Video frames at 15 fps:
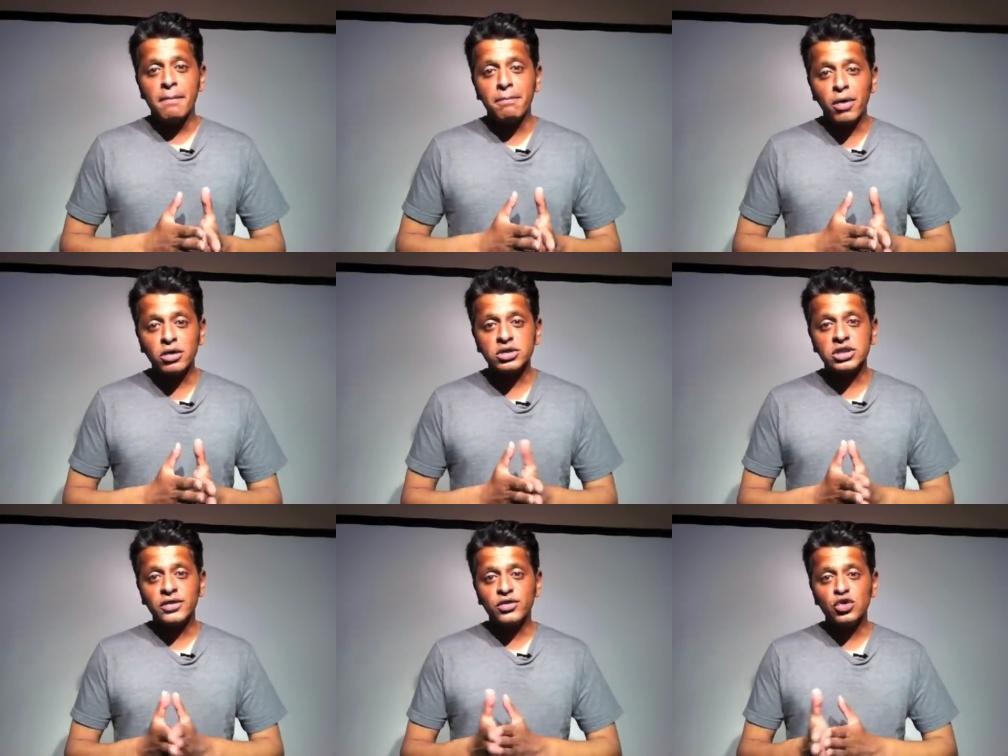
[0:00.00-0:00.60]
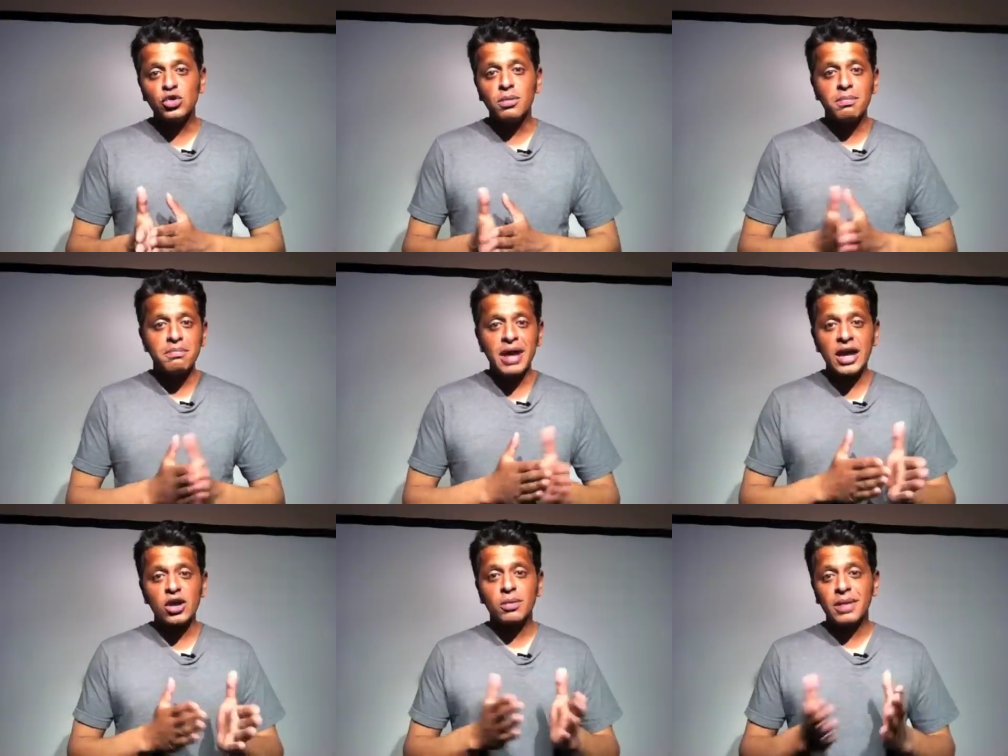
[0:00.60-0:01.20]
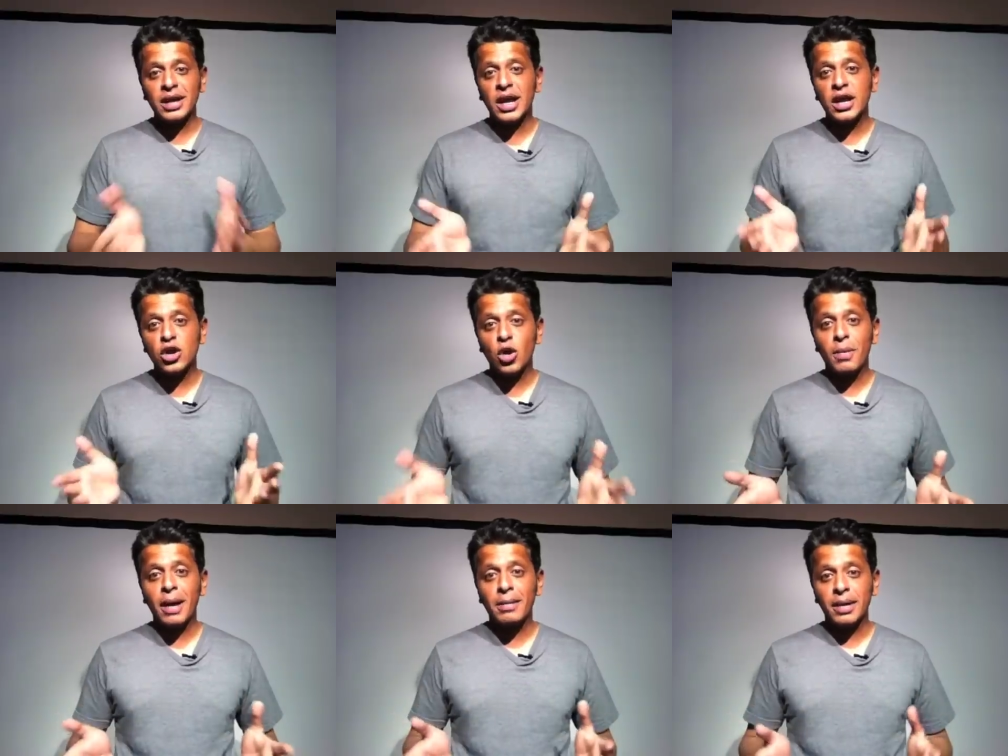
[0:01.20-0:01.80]
Most of you may or may not
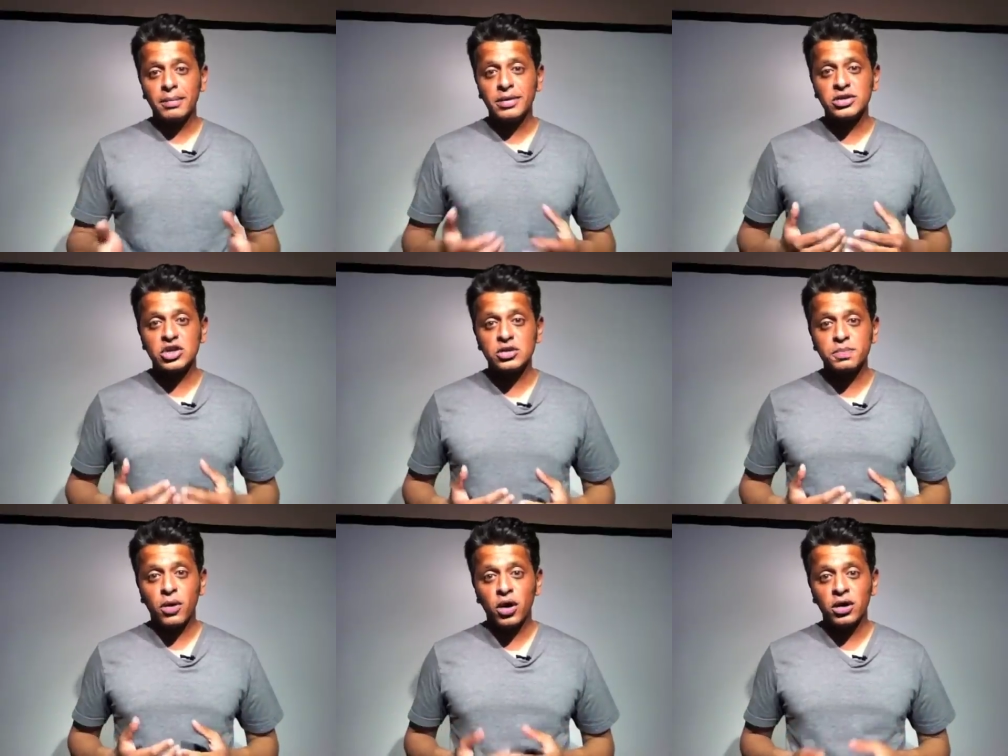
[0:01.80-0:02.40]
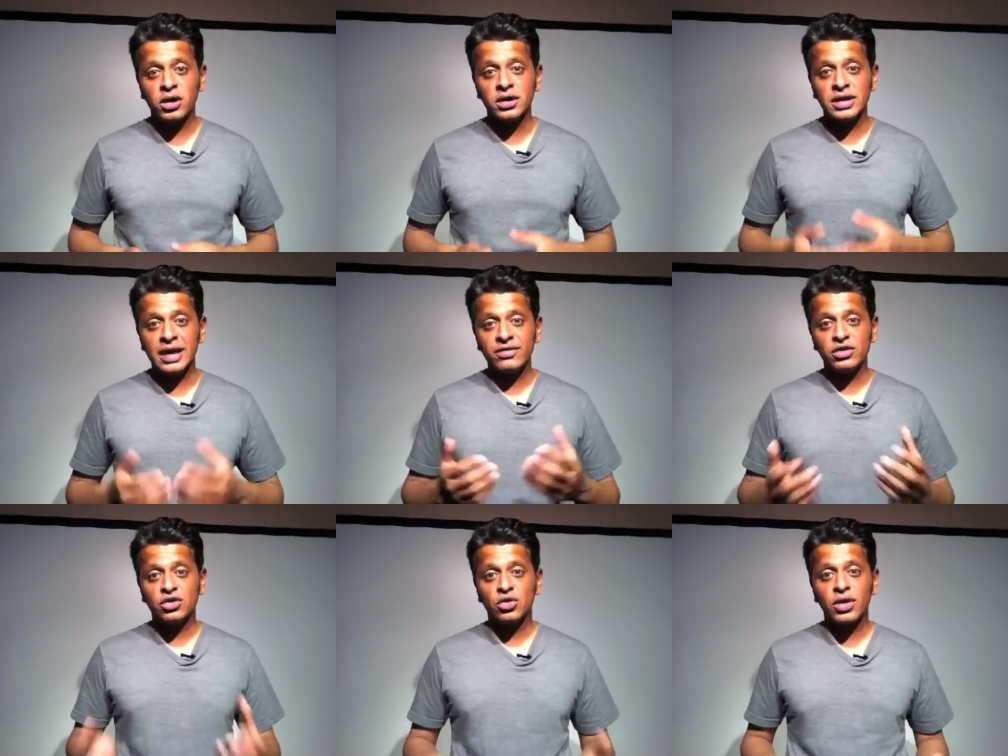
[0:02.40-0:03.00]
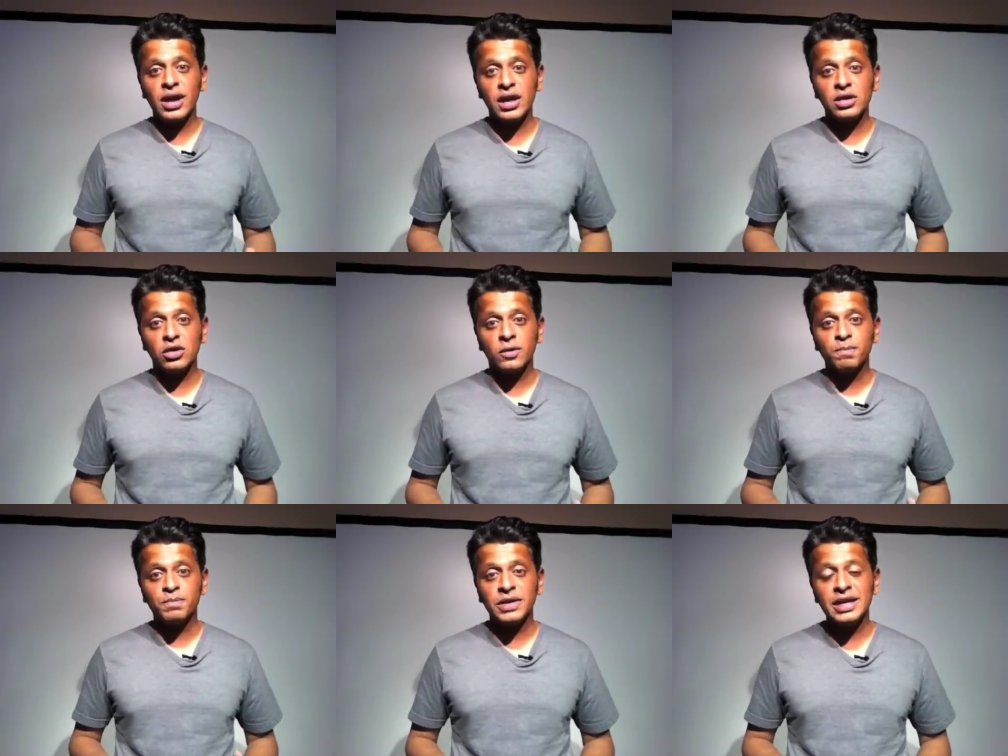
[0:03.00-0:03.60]
know about my business partner, David
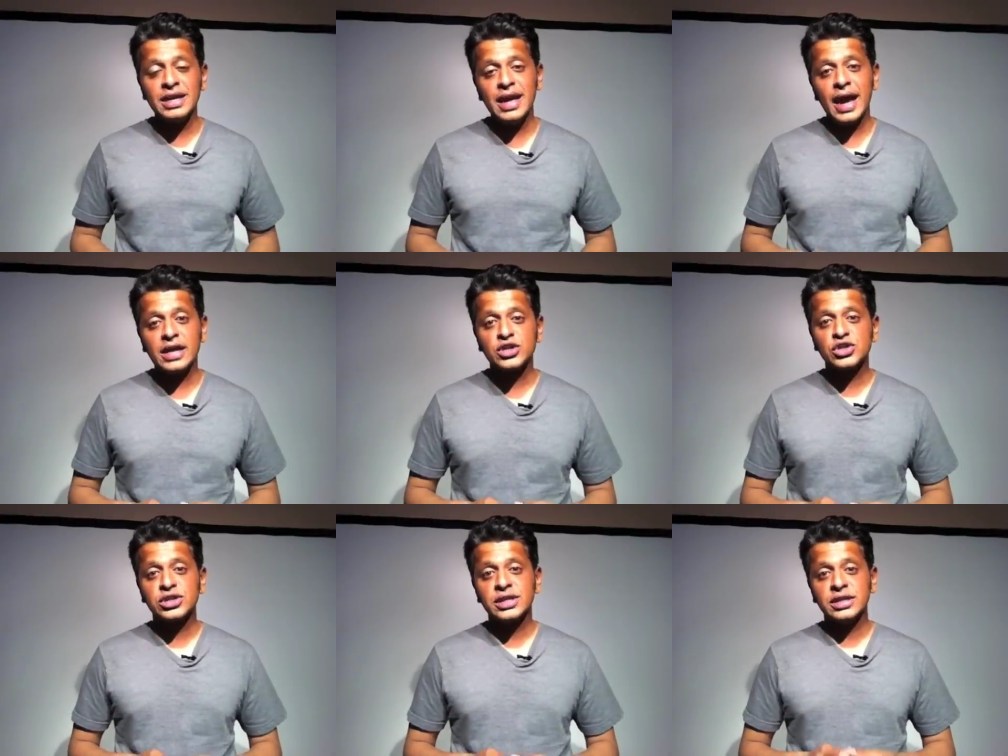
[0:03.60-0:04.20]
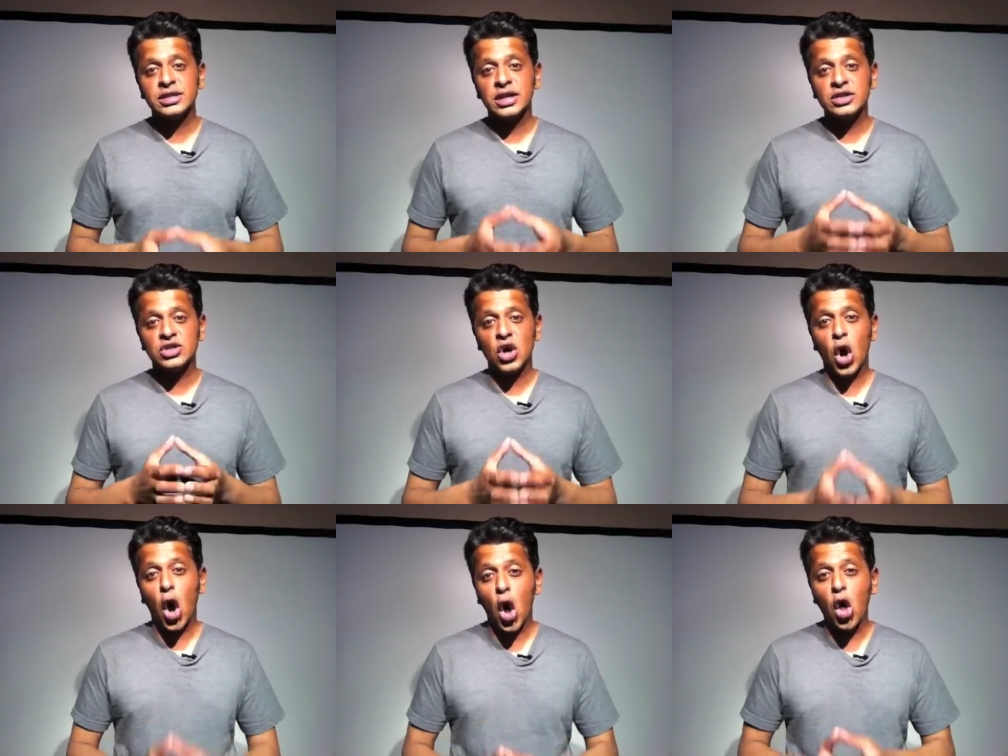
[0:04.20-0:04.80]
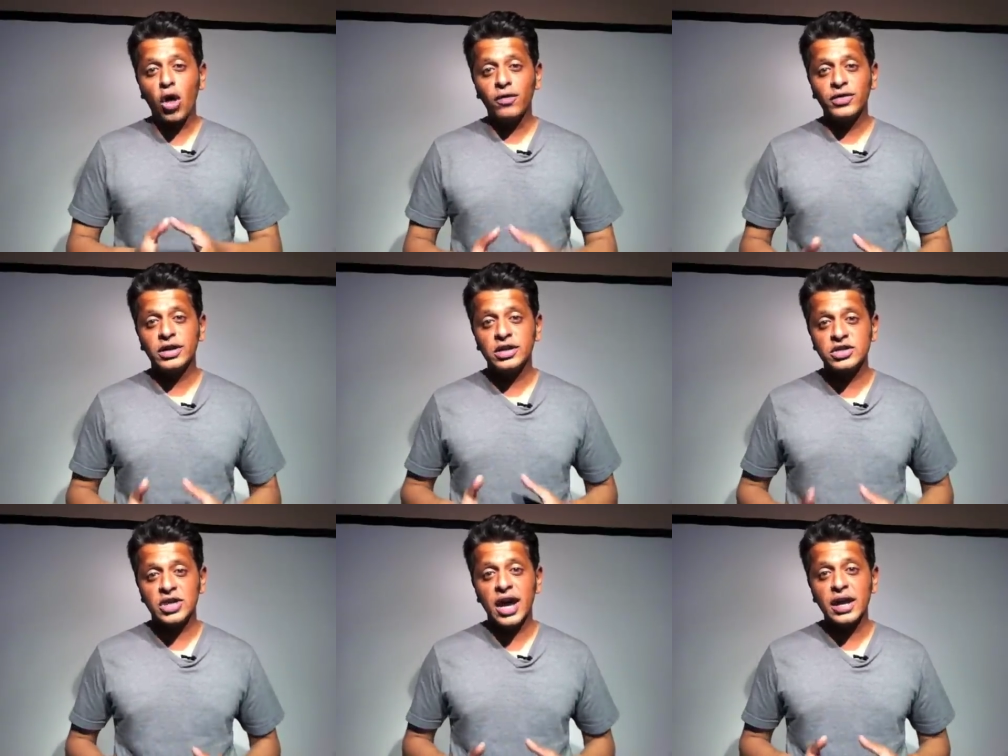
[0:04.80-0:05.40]
Crandall. He actually does all the
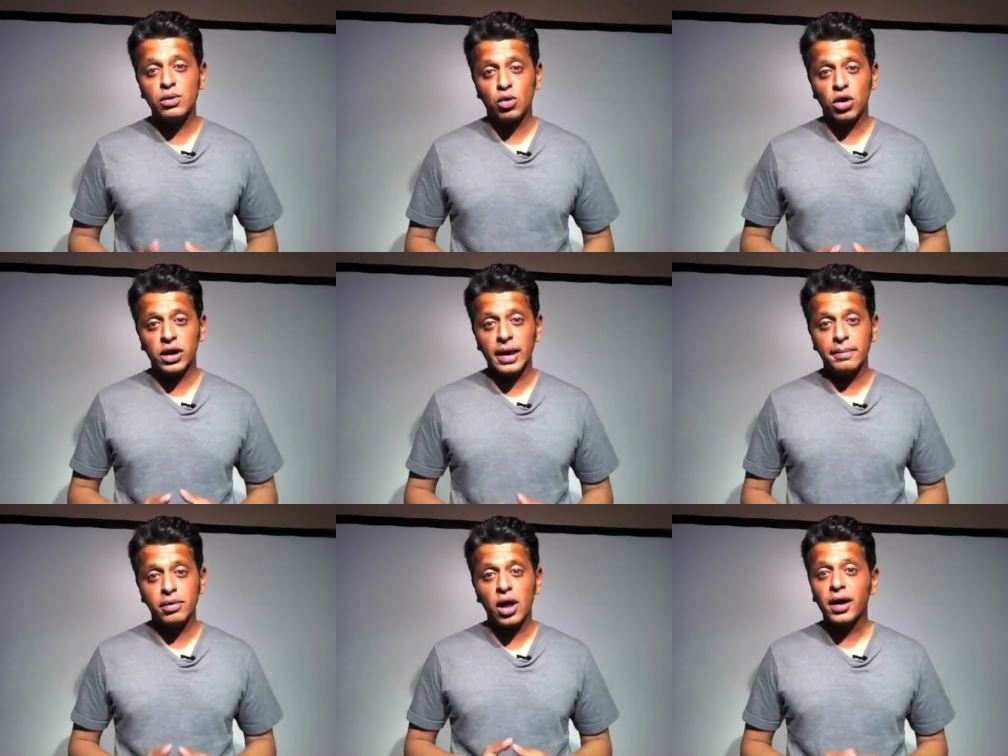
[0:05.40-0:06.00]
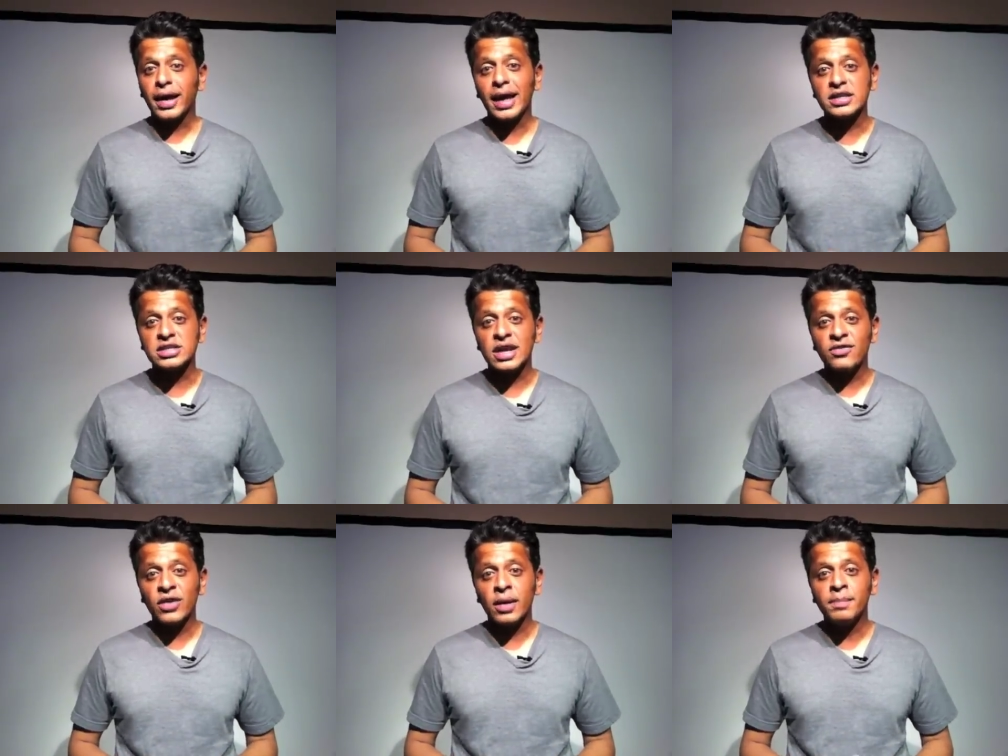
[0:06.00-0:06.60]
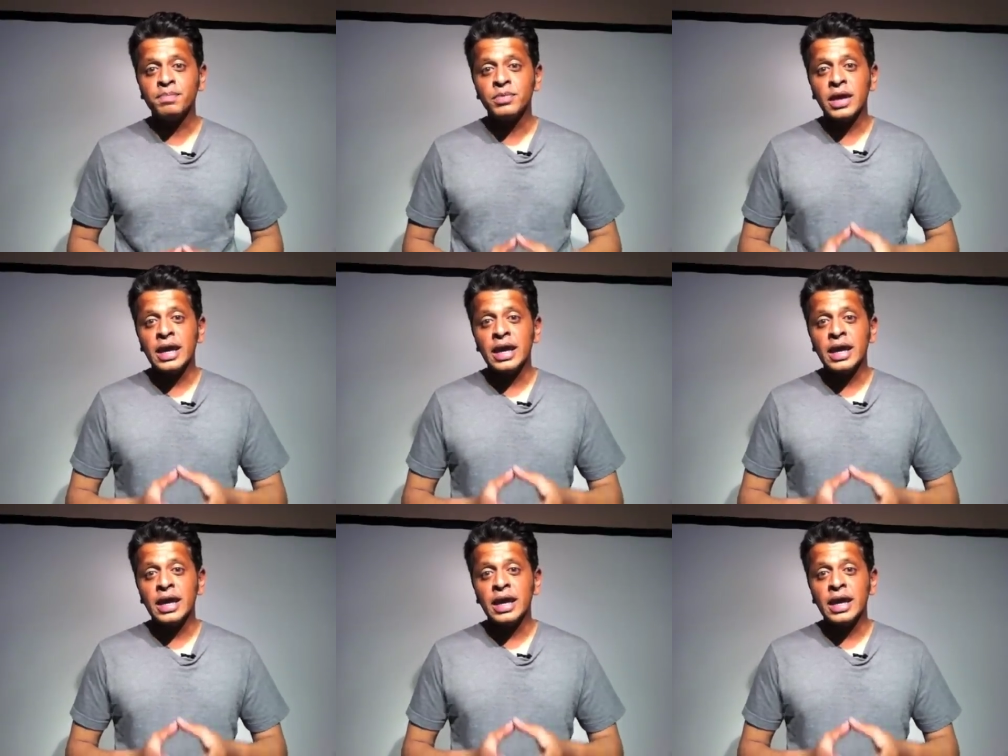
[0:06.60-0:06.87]
design work at Blogcast FM.